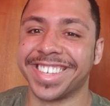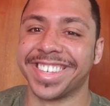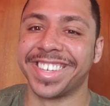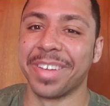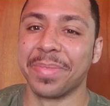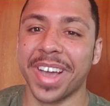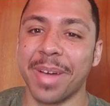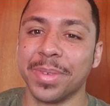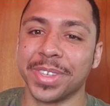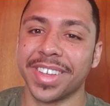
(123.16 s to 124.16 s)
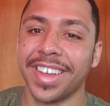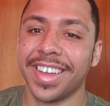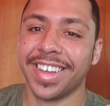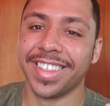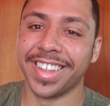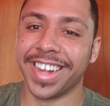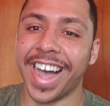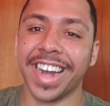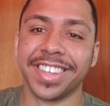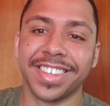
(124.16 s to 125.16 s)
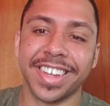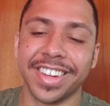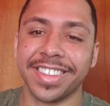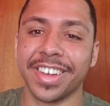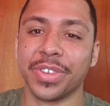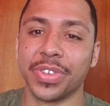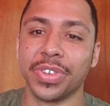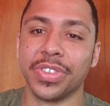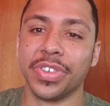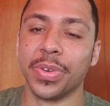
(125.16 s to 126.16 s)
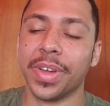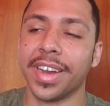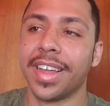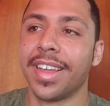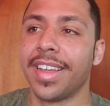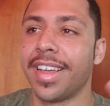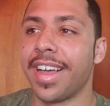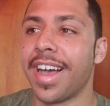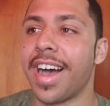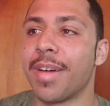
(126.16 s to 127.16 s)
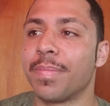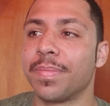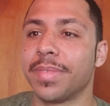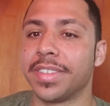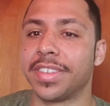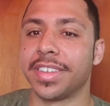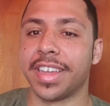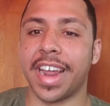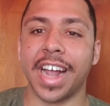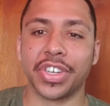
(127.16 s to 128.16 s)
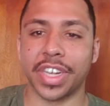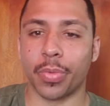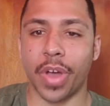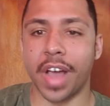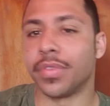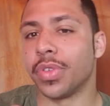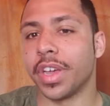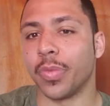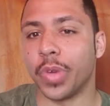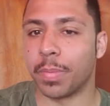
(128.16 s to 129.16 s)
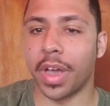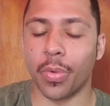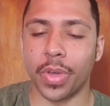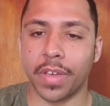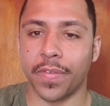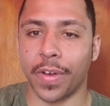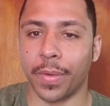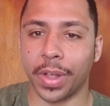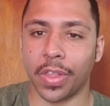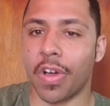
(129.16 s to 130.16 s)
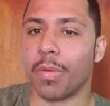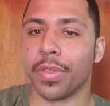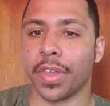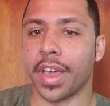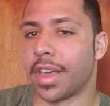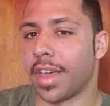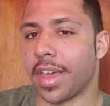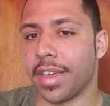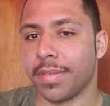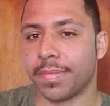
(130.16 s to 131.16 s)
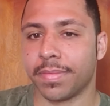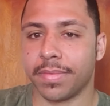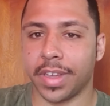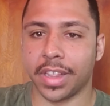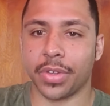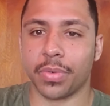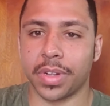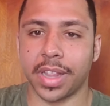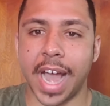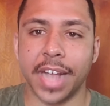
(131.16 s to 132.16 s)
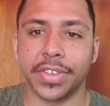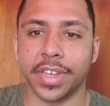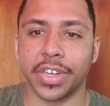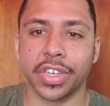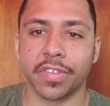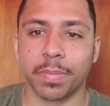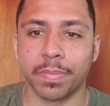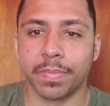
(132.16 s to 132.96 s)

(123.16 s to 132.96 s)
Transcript: the same time as the guided study tells you to do it. It actually will have you like week by week following along with like a little class section of